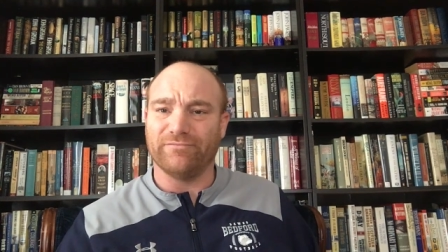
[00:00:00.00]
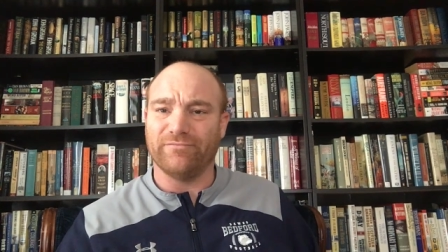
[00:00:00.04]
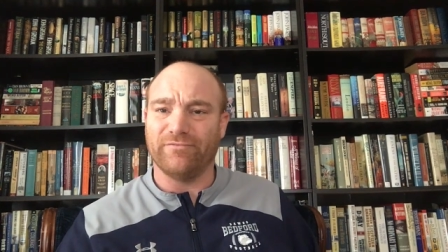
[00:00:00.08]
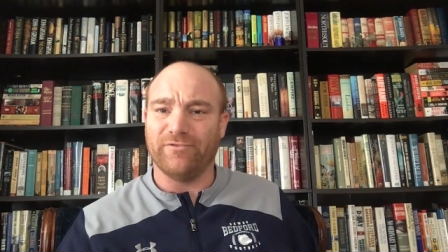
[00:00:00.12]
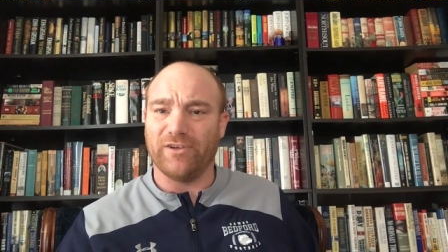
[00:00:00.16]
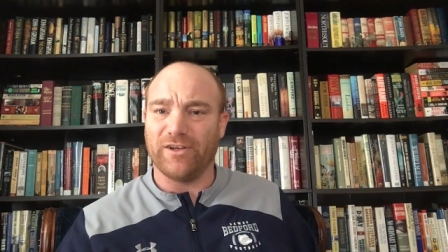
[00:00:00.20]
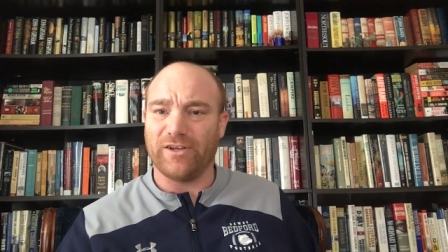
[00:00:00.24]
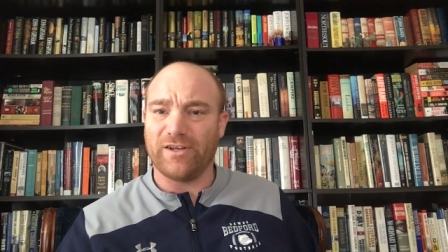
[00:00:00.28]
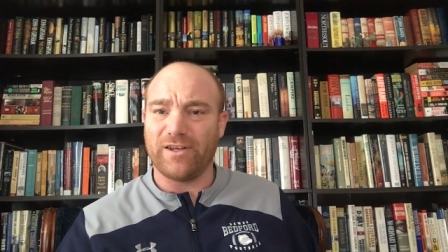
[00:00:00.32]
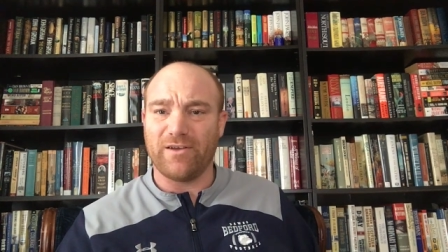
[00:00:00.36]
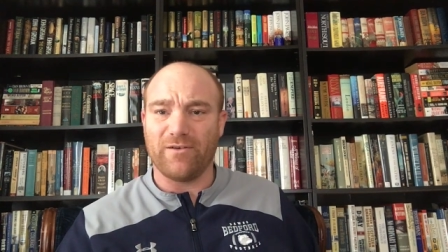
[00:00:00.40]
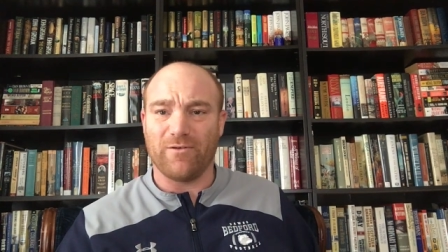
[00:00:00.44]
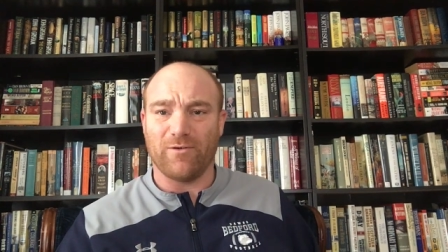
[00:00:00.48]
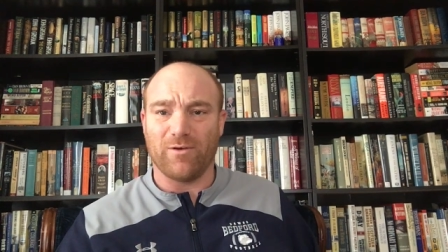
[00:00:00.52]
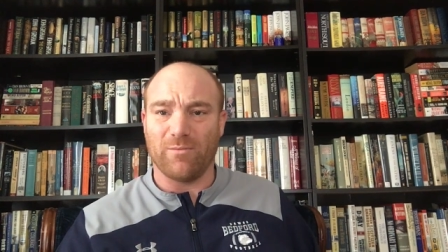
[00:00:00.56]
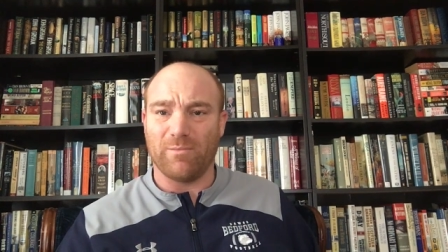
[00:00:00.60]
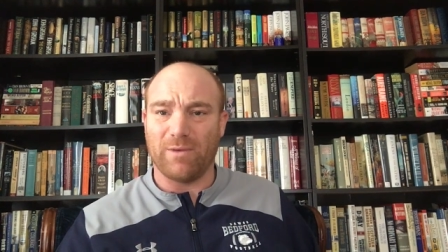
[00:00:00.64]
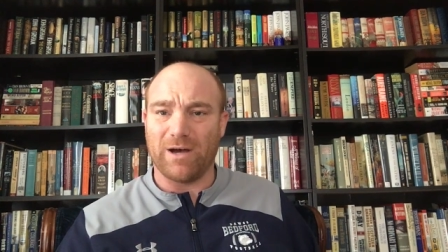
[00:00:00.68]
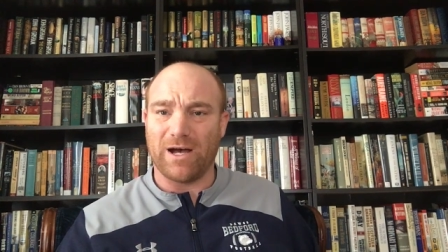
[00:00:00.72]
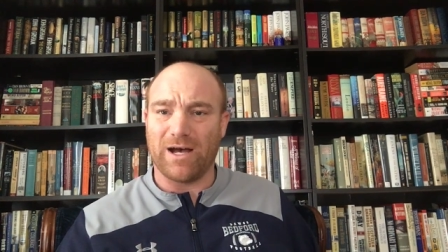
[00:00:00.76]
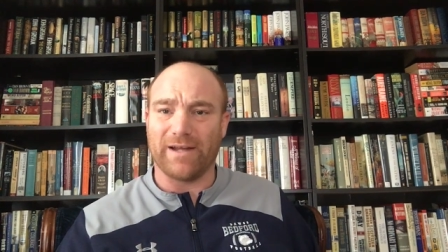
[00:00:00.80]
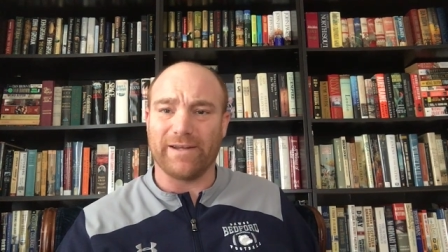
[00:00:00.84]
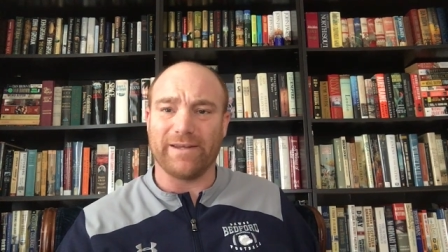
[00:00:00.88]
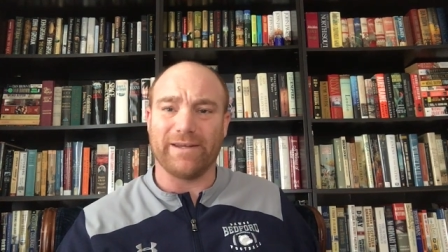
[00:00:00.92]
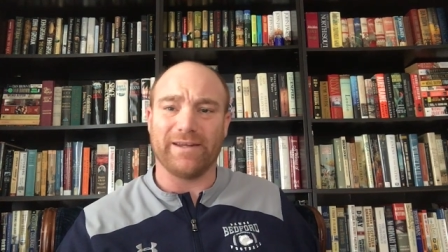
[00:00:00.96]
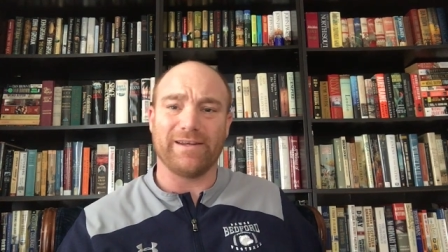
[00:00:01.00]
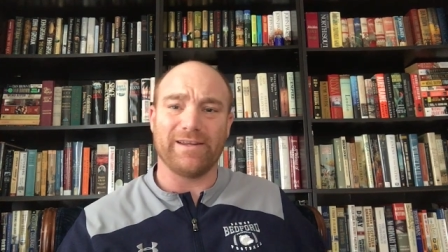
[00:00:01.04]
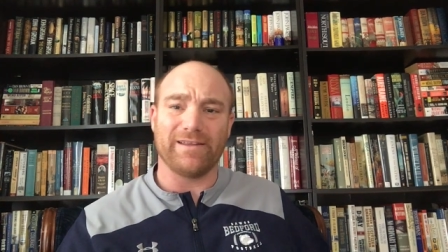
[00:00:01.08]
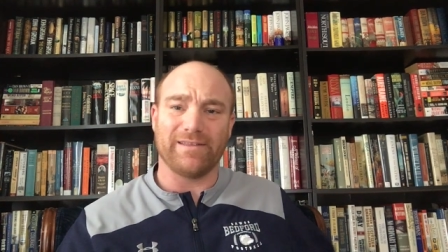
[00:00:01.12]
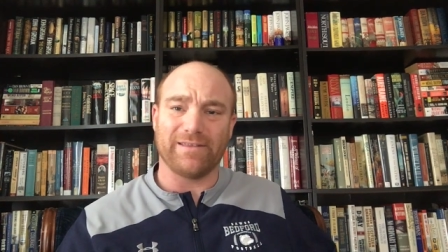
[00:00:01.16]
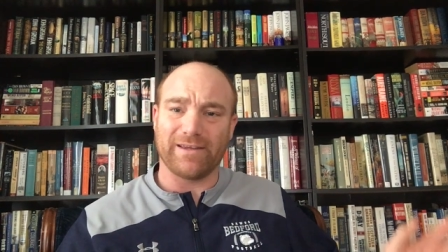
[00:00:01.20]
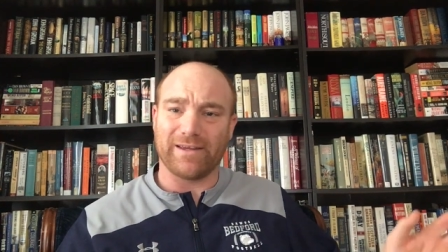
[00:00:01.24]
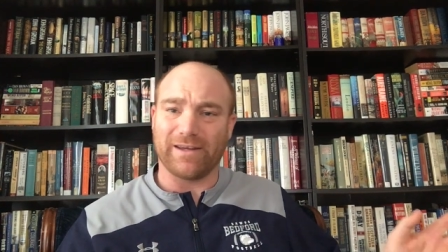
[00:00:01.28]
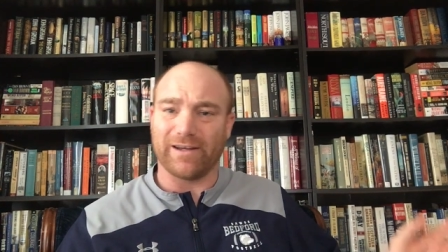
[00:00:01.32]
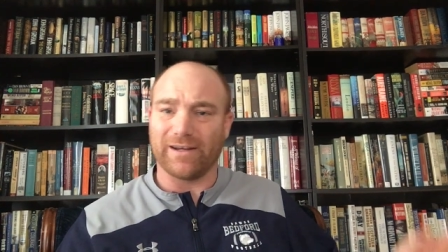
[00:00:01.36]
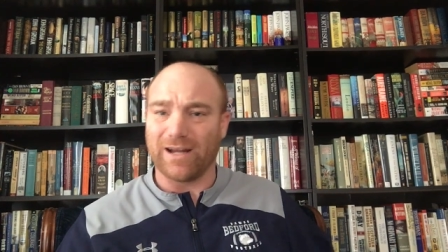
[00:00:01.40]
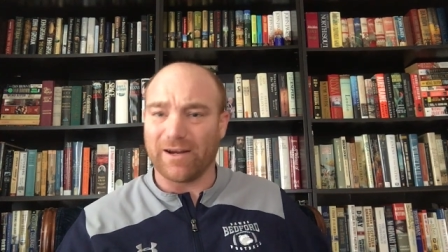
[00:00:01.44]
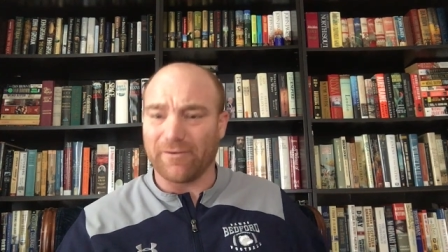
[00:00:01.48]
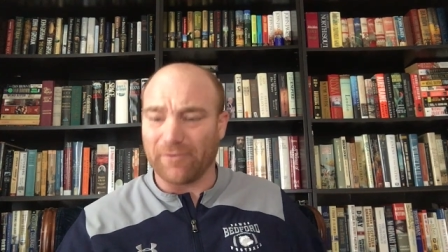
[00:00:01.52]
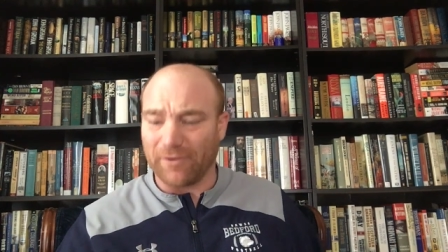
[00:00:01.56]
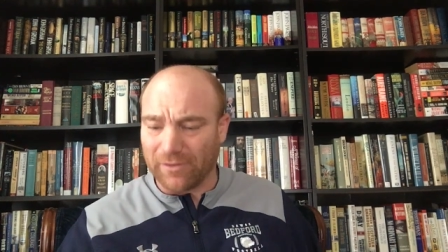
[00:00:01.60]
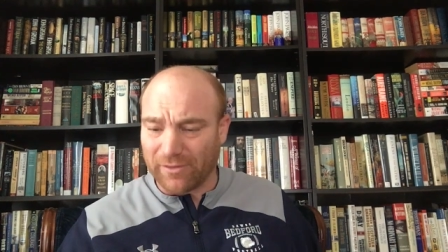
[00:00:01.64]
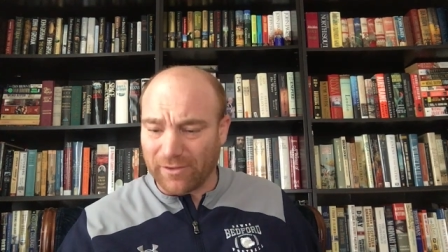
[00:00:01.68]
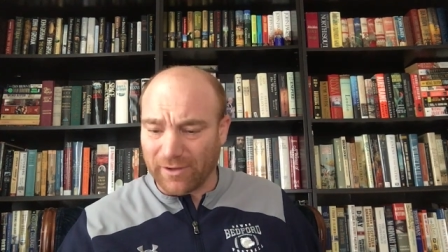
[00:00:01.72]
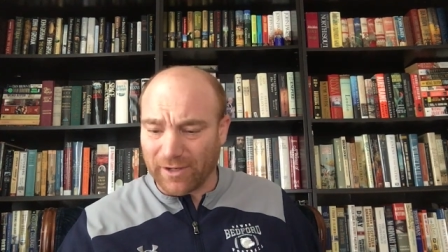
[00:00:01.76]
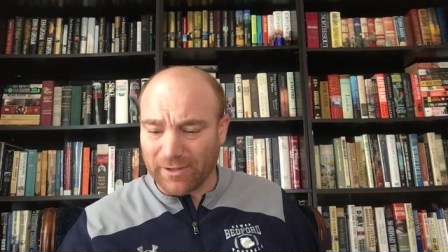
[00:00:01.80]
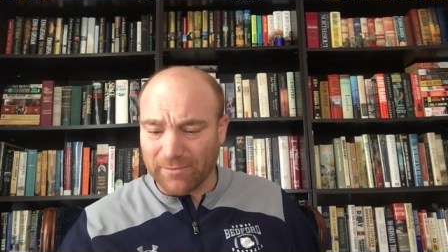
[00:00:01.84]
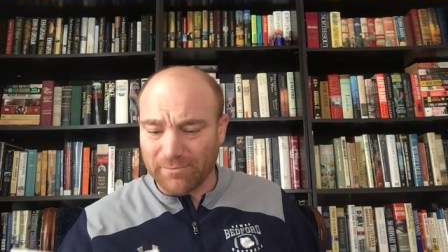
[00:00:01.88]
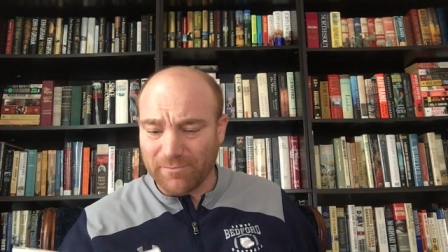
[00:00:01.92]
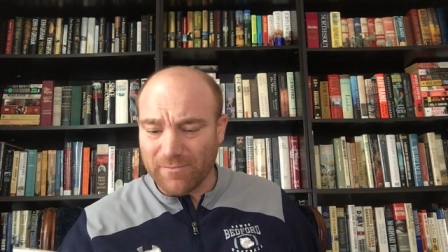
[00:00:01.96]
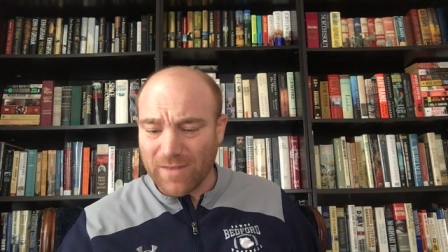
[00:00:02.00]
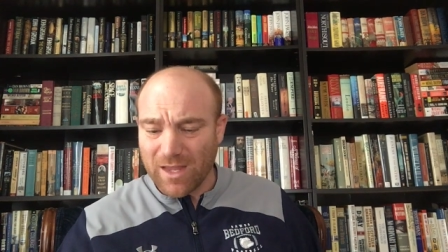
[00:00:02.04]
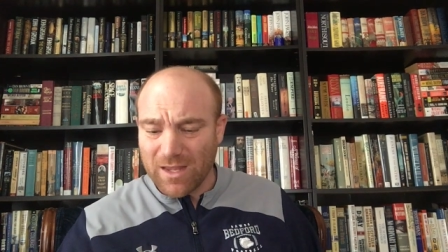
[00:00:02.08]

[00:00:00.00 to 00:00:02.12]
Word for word: video about anything and everything.